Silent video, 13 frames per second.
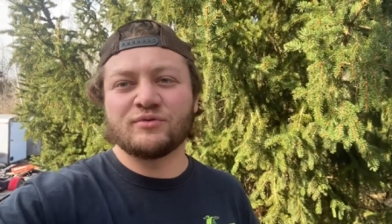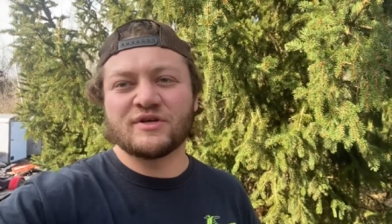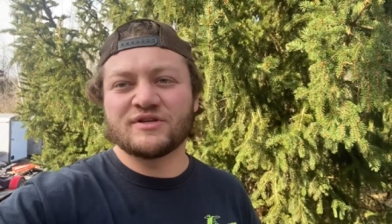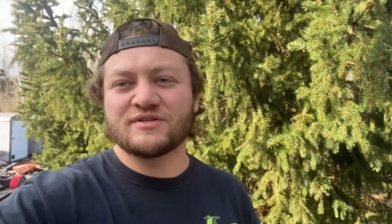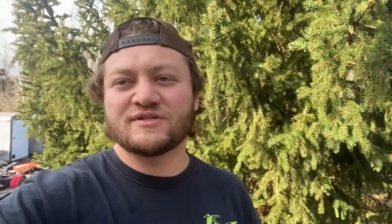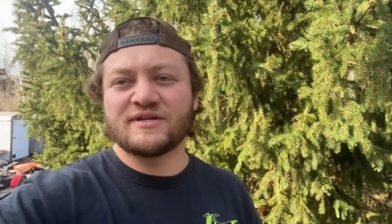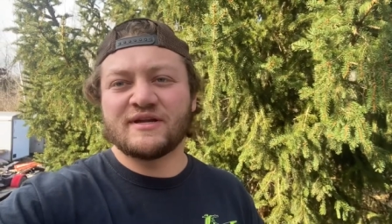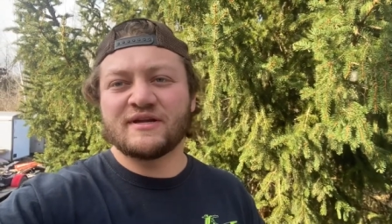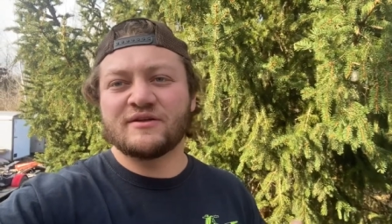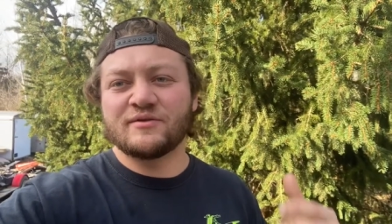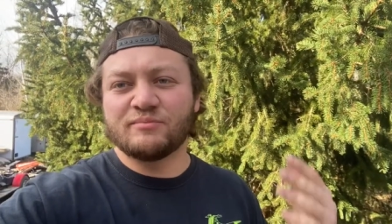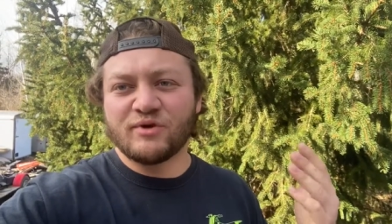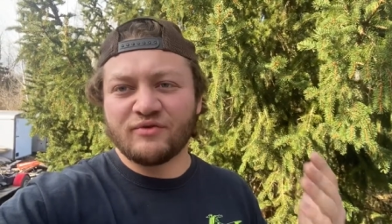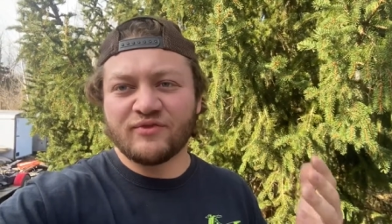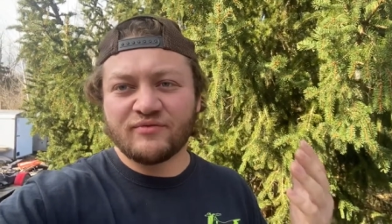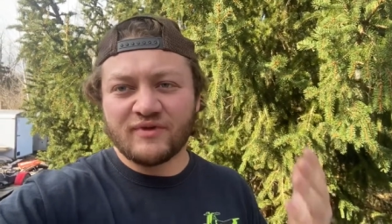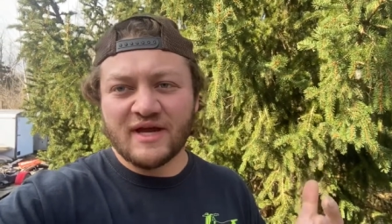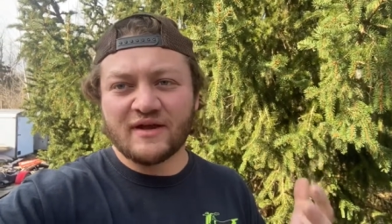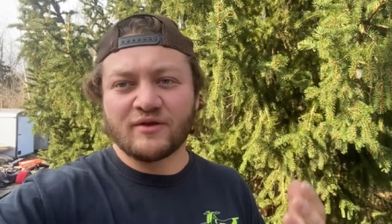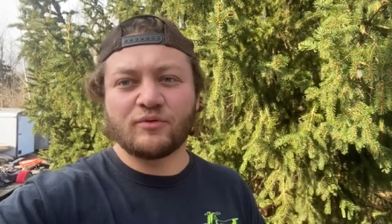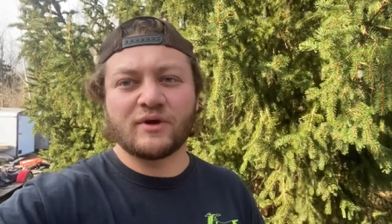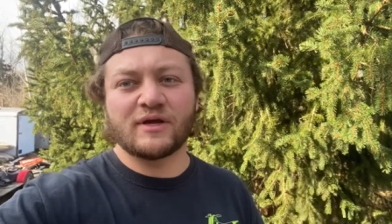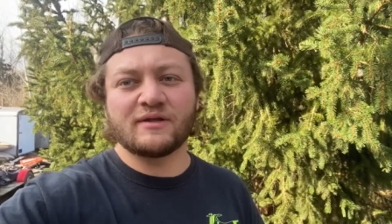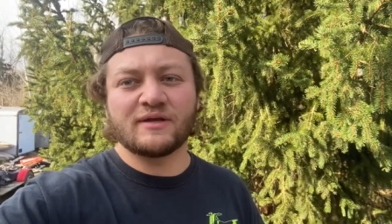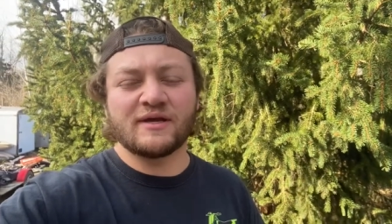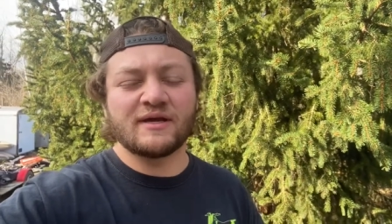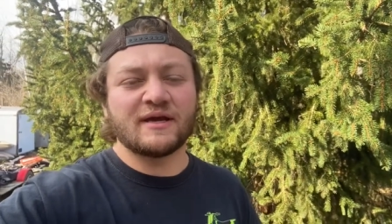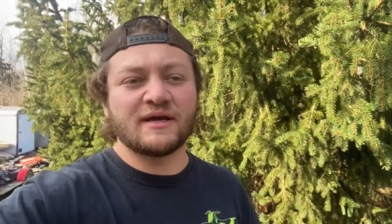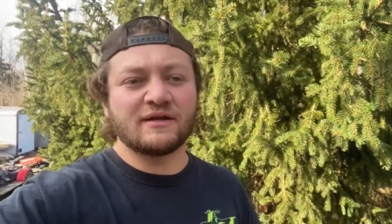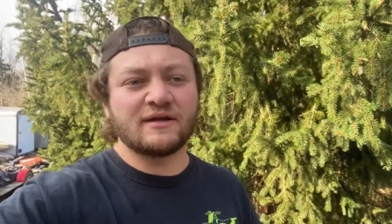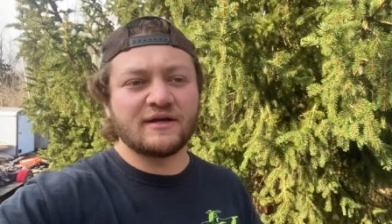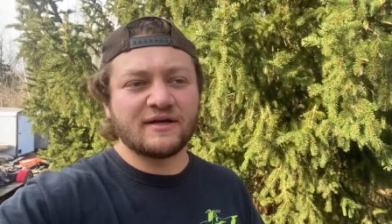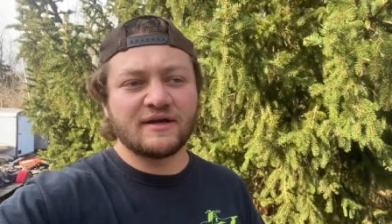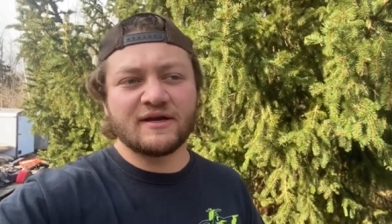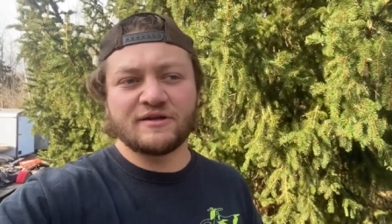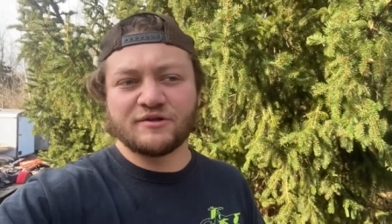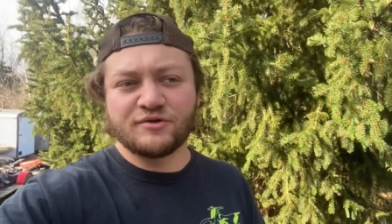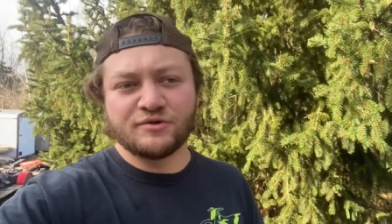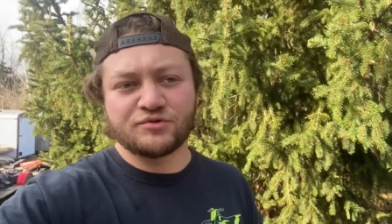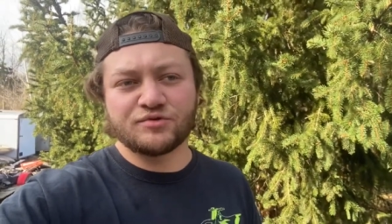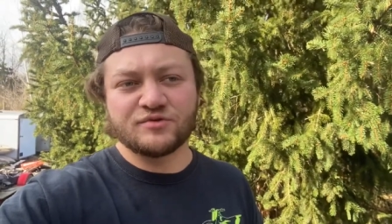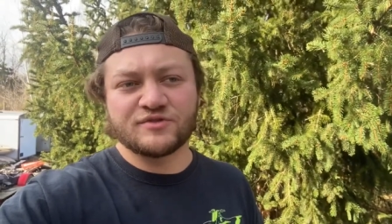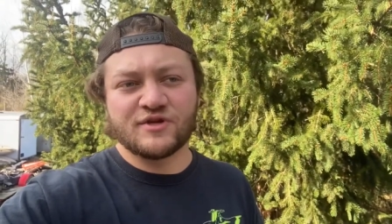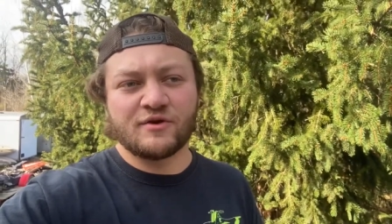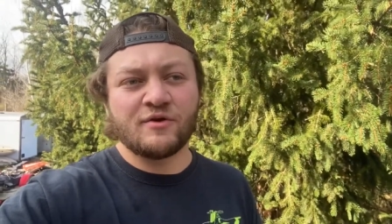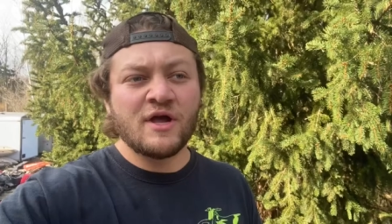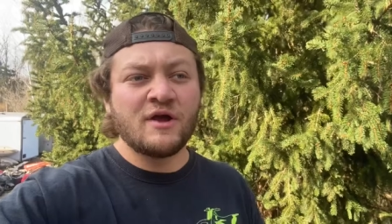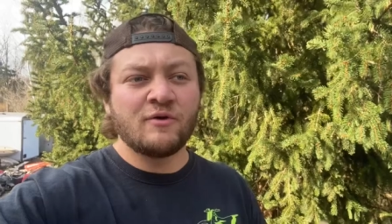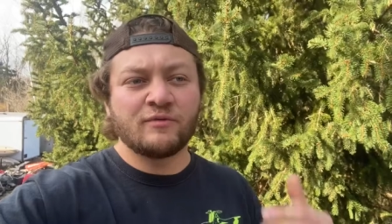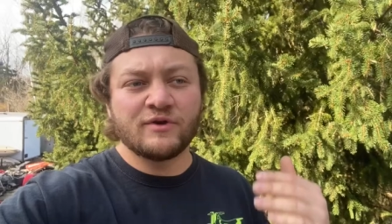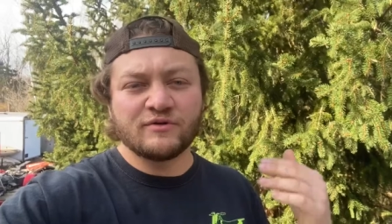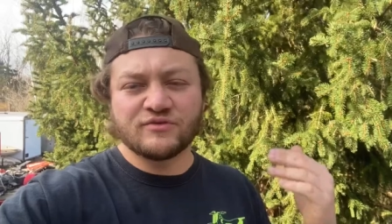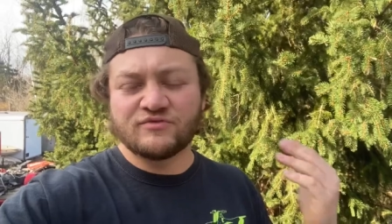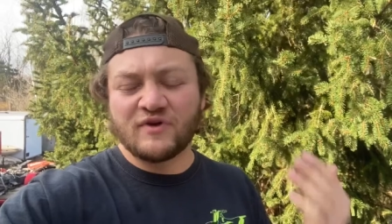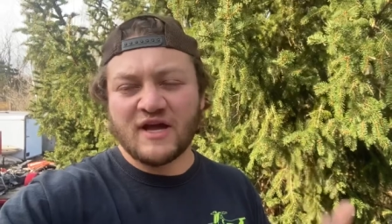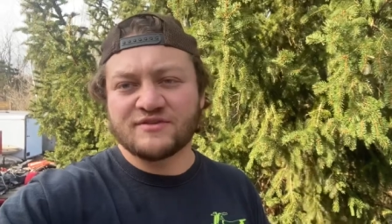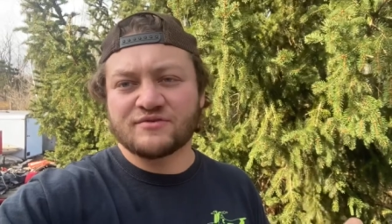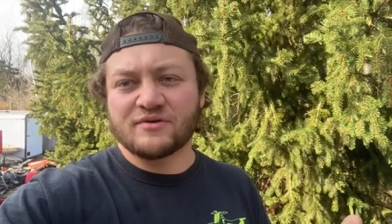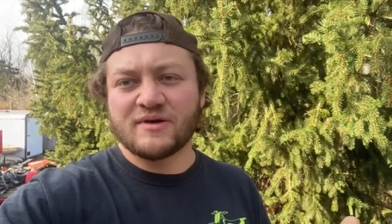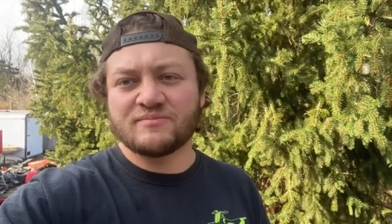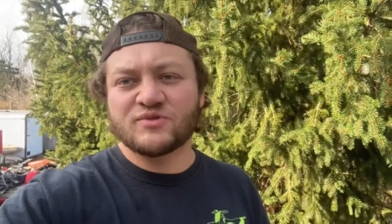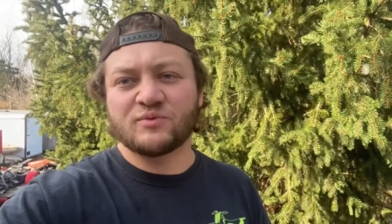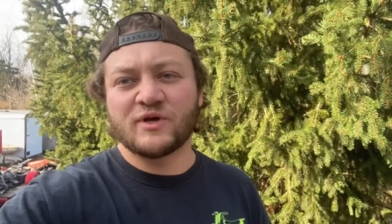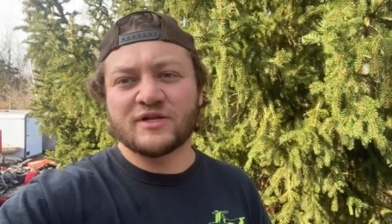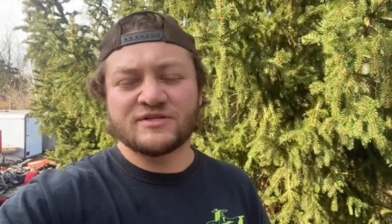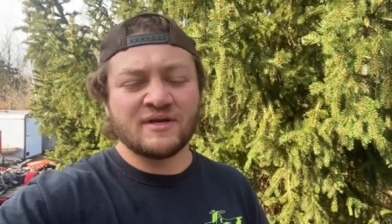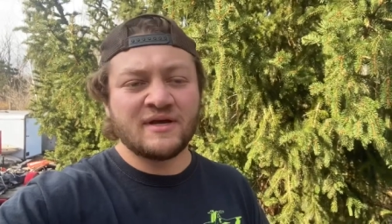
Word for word: We just needed to move the van quickly and get it into neutral. So we use vice grips, which